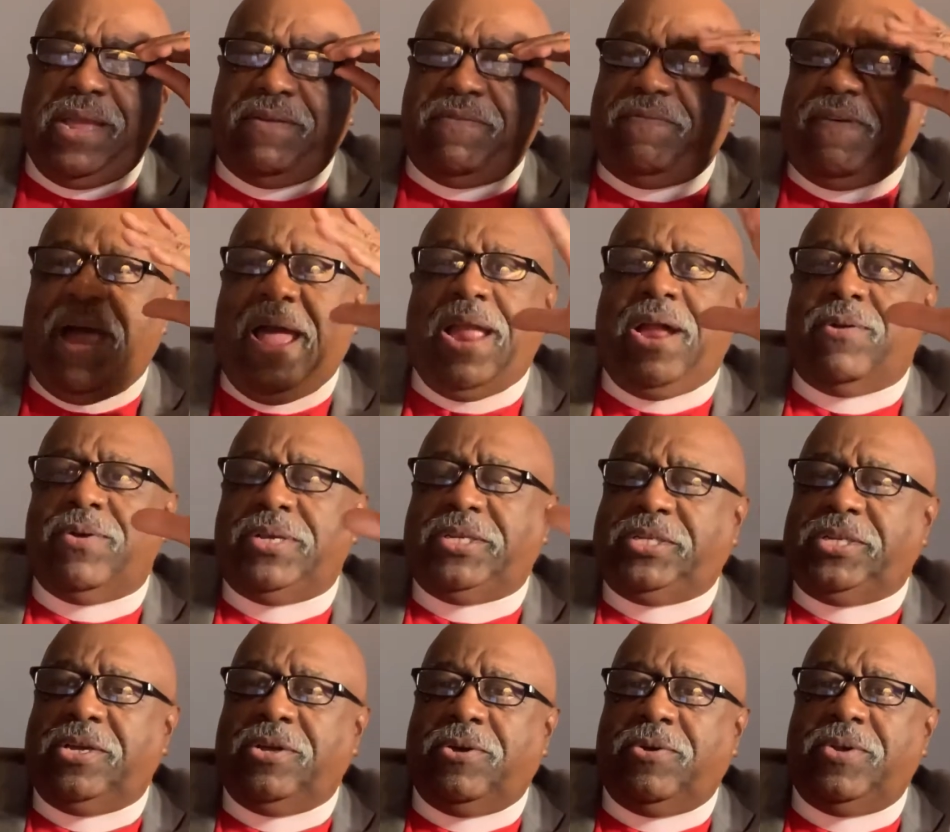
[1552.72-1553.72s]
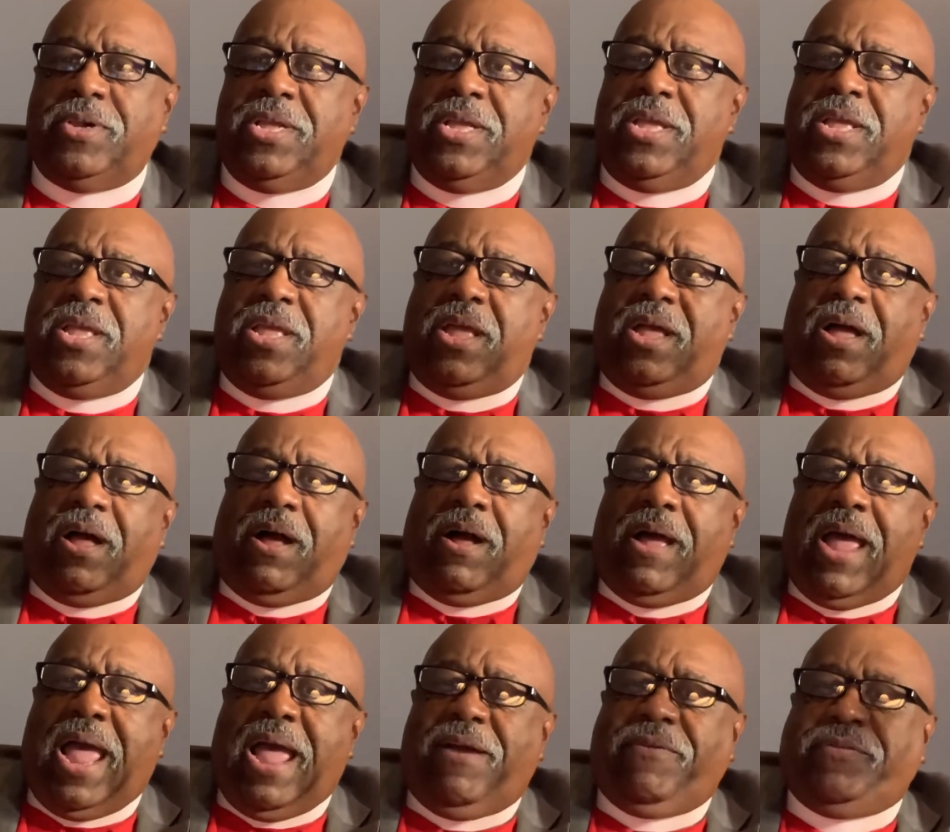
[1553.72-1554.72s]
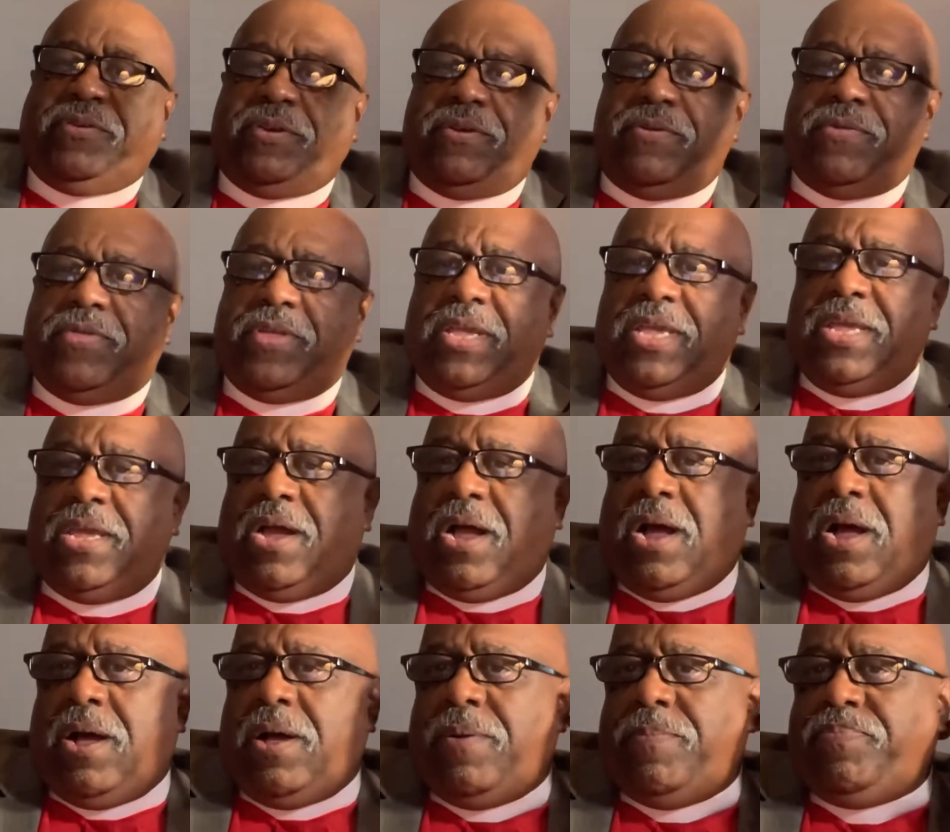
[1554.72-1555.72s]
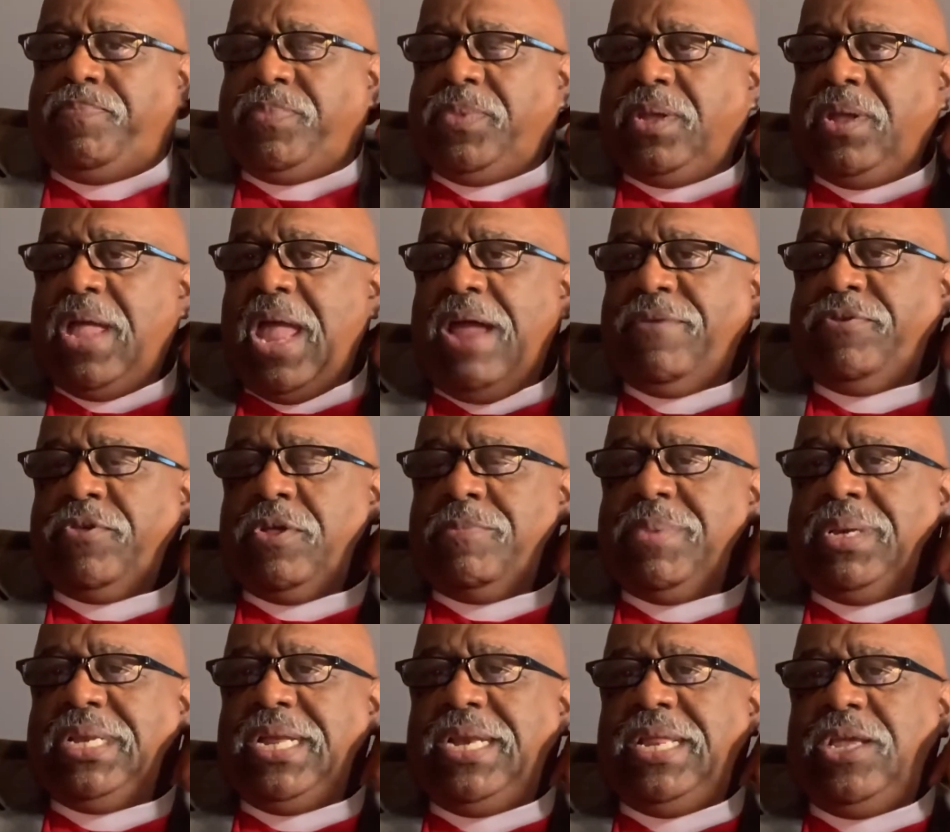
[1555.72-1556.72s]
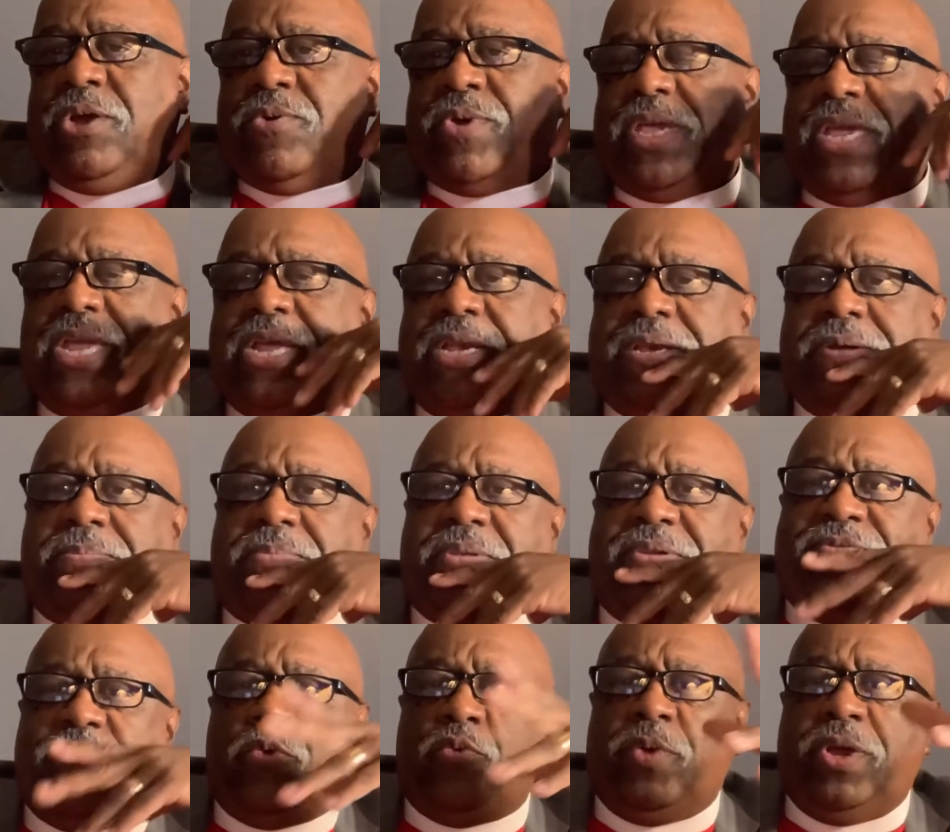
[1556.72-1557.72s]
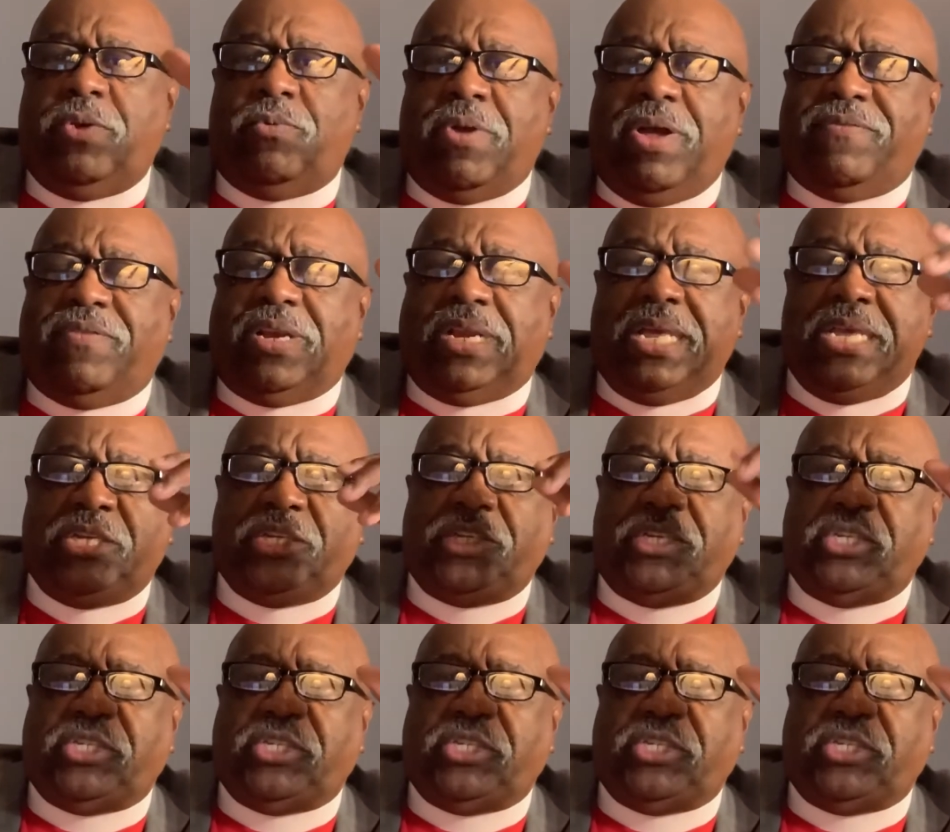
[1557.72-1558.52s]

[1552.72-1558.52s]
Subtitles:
of fire until after the millennial kingdom. If you read Revelation